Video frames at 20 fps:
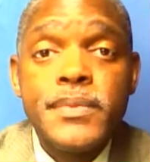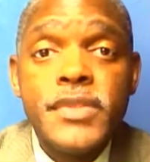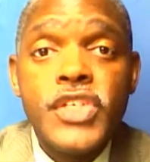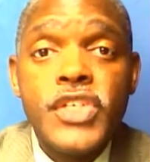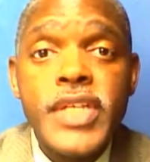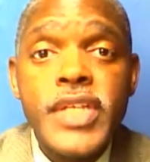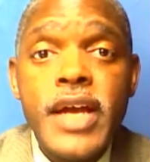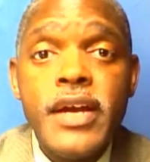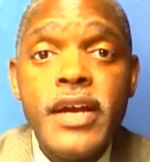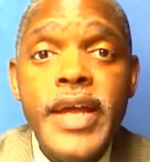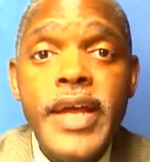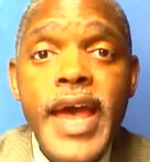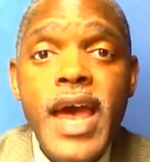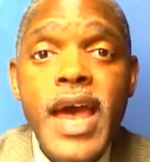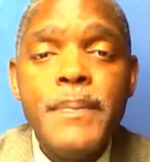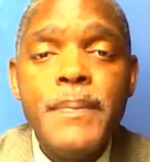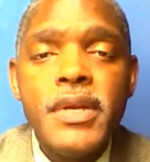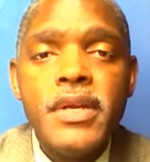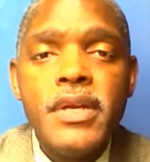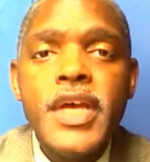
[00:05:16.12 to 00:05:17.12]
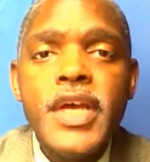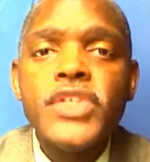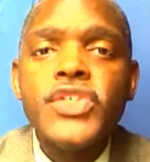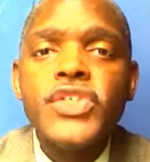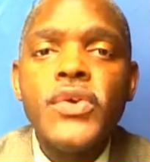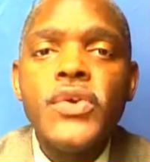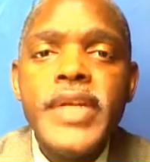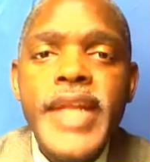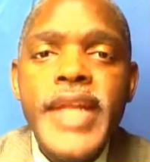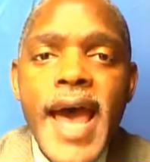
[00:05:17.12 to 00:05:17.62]
Just not going to happen.
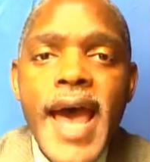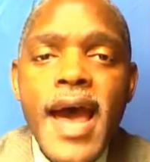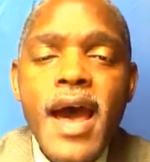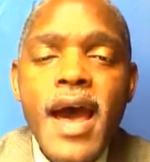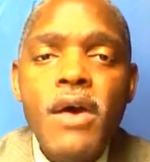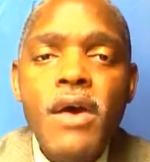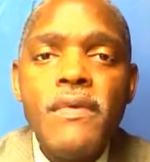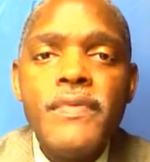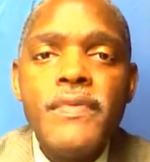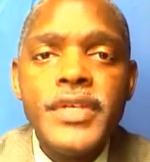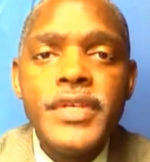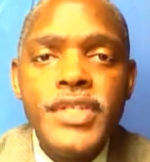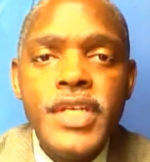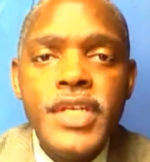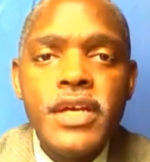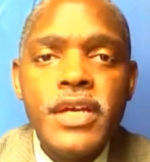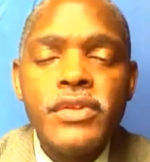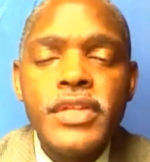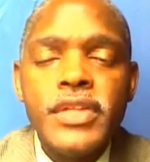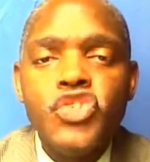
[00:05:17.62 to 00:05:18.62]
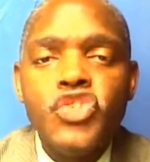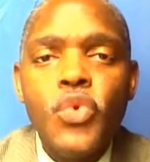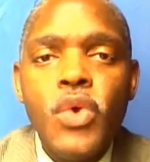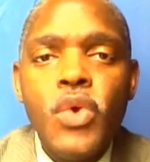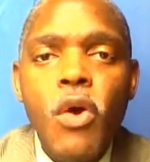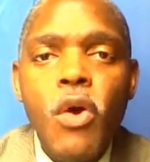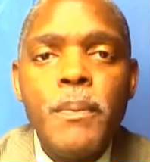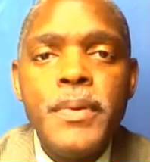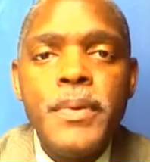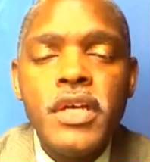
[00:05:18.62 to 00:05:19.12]
So now the deal that you
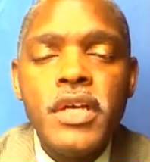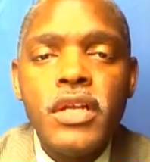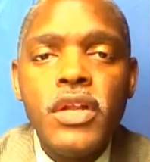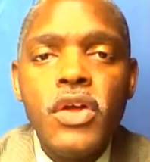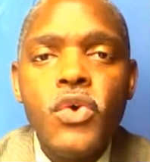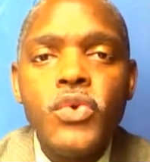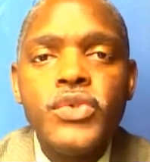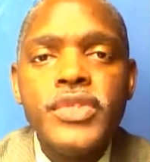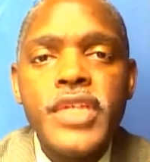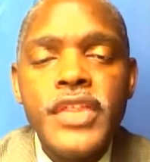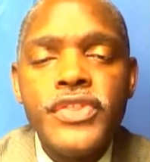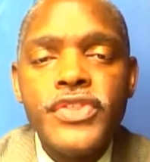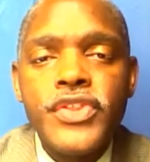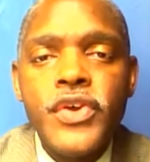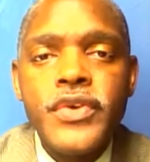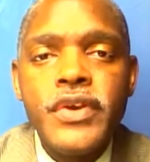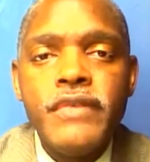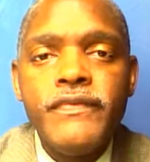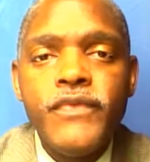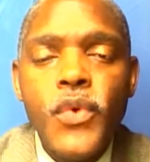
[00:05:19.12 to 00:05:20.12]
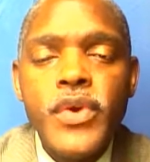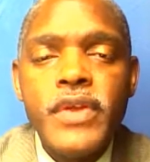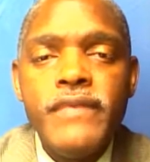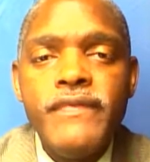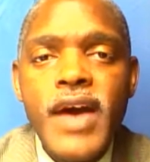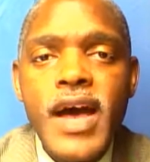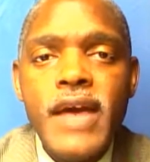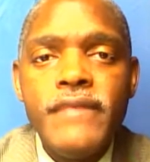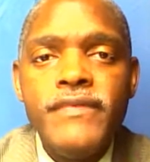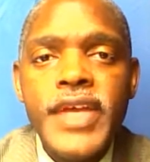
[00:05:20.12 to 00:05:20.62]
were hoping to close in 30 to
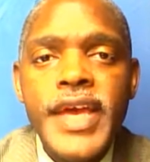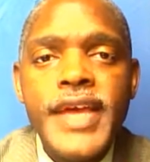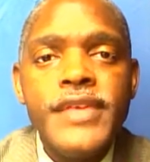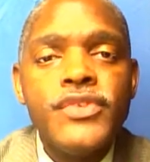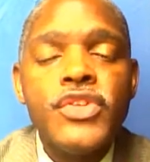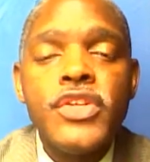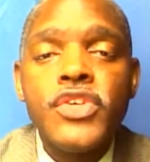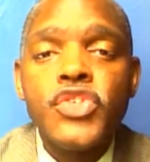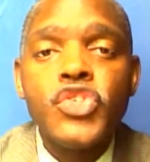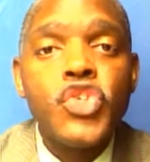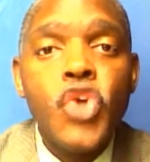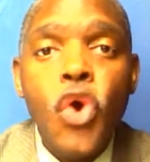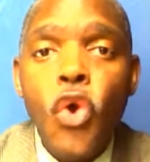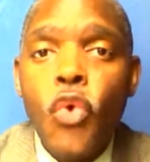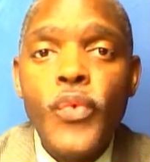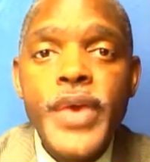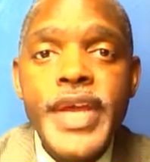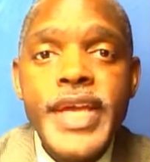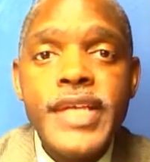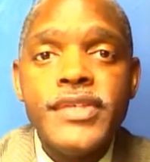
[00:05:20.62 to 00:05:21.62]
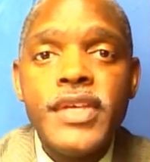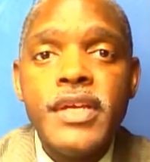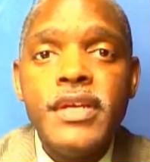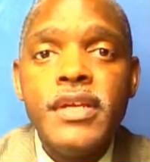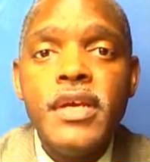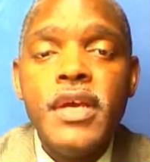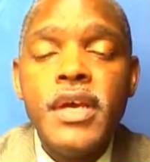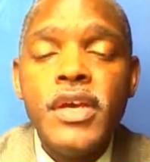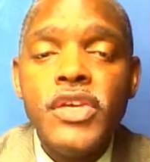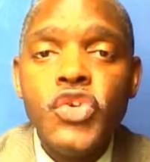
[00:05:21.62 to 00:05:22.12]
45 days, and there's no reason
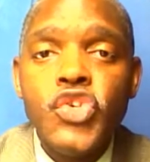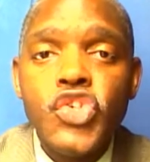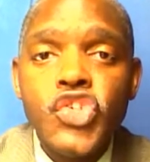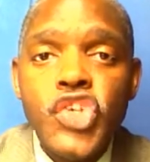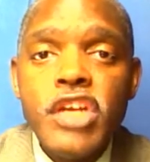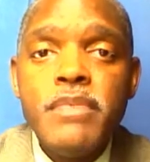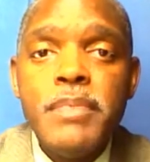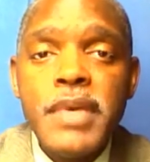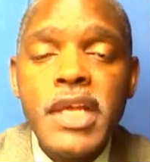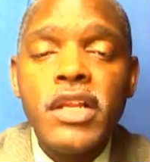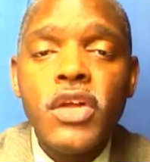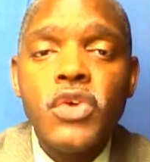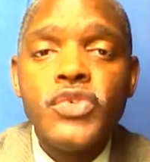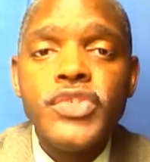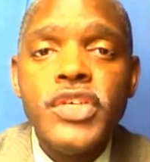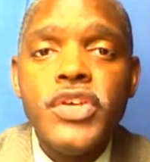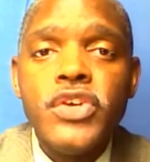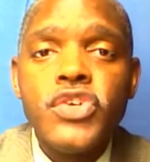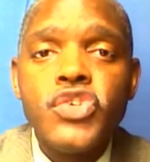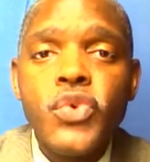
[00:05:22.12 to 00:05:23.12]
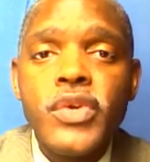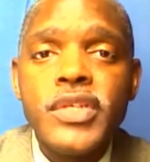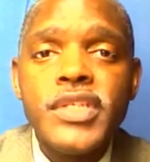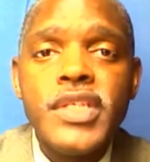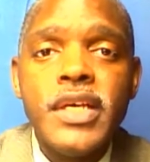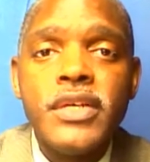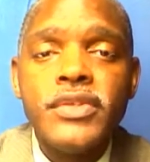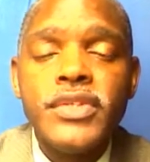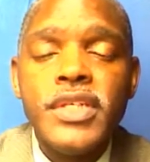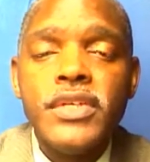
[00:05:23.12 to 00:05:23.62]
you shouldn't be closing your short
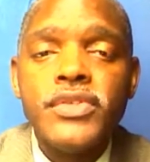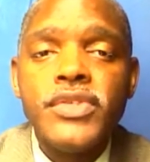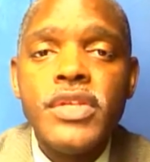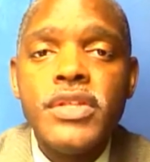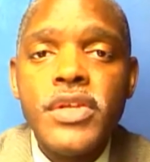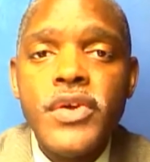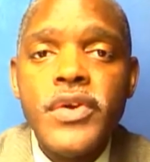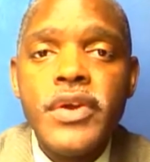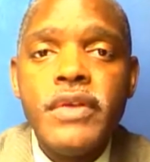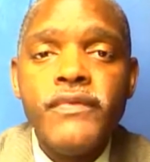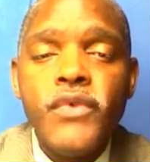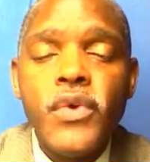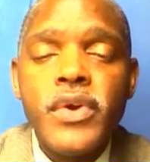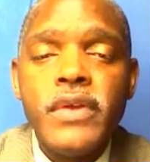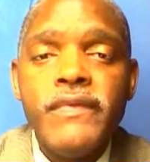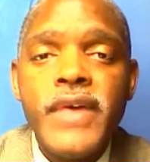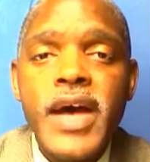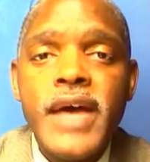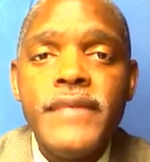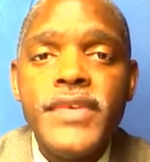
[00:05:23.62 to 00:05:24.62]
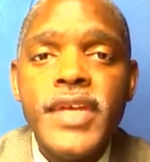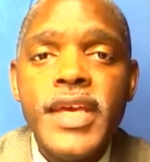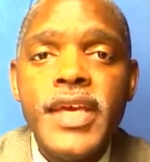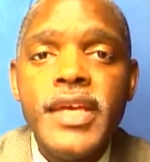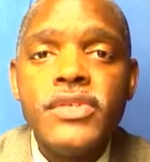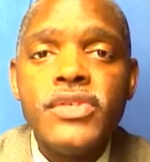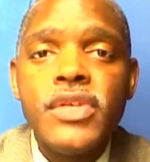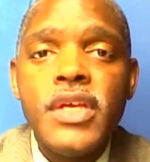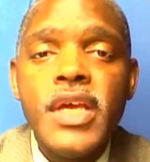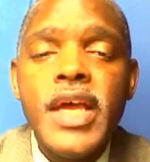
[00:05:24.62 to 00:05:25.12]
sale deals in 30 to 45 days.
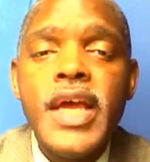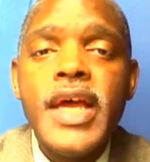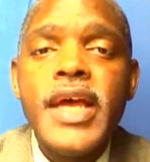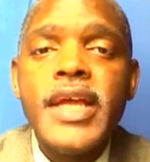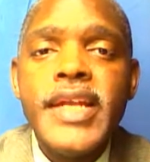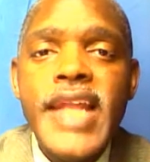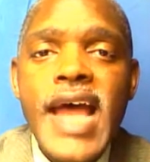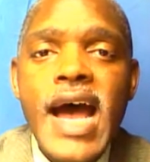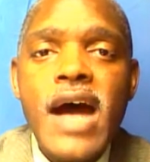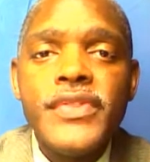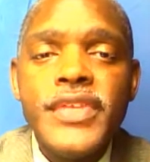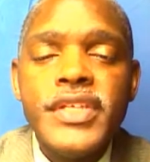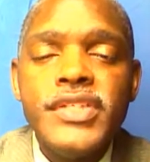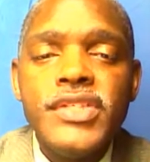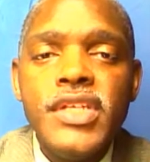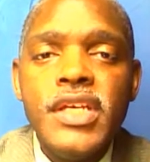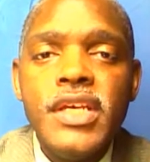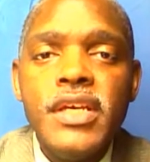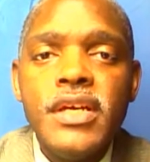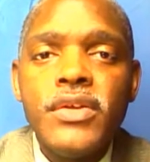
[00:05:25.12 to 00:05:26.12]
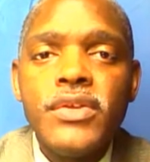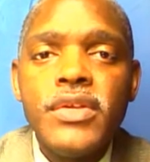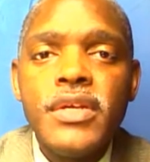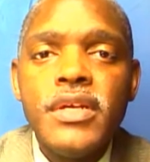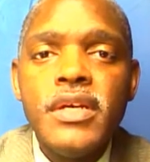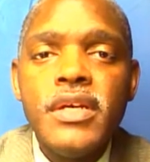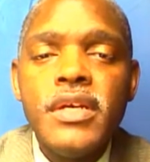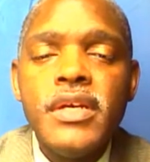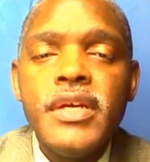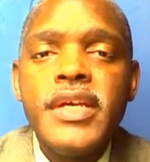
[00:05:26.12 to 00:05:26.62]
Now this deal
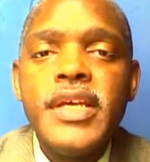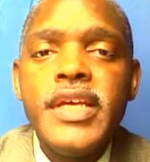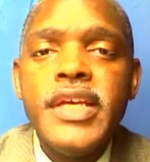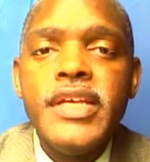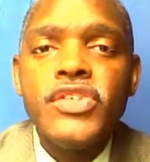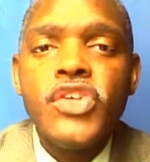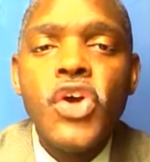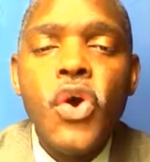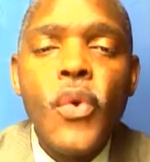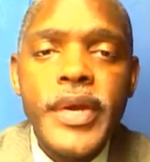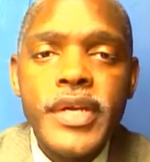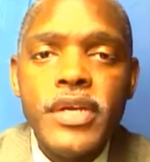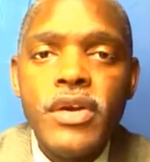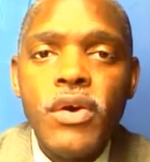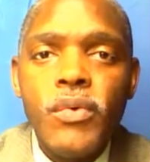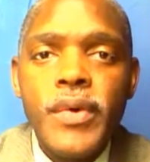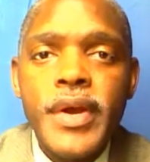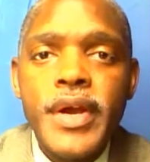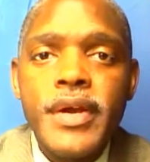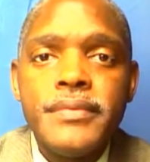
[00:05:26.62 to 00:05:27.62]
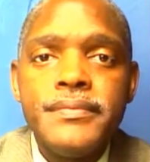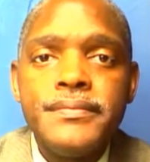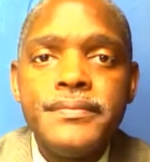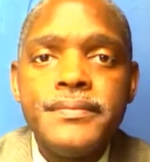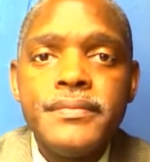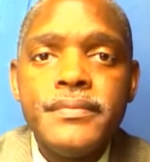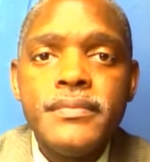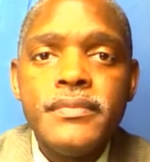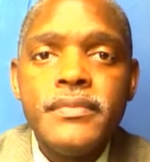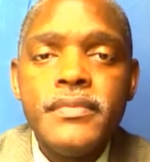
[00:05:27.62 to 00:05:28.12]
is going nowhere.
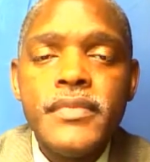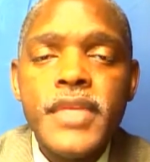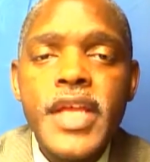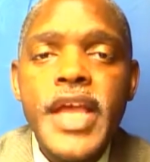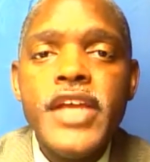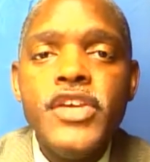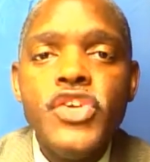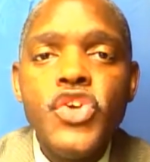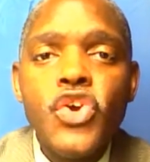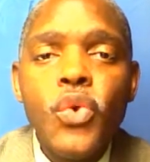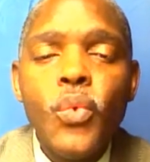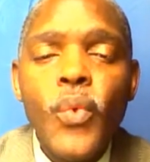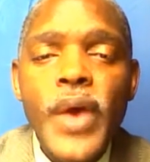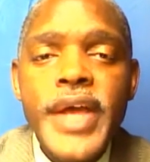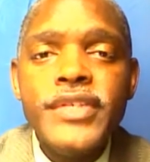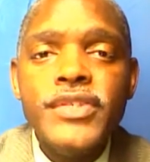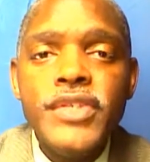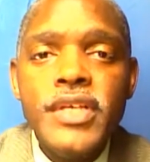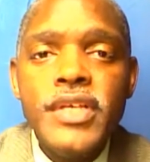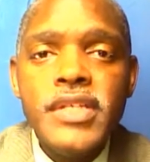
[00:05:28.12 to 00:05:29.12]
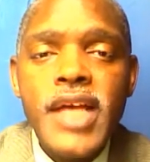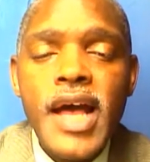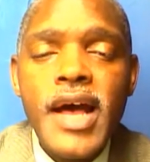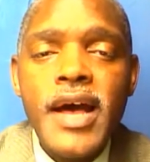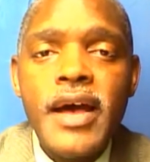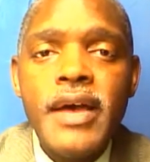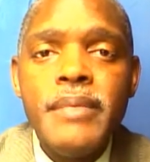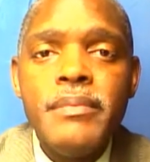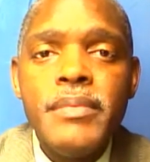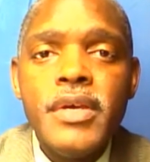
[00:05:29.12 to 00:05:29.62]
And you're wasting
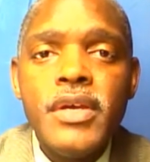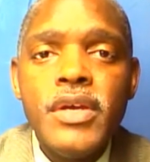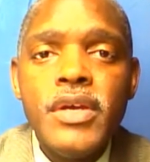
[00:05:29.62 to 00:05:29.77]
time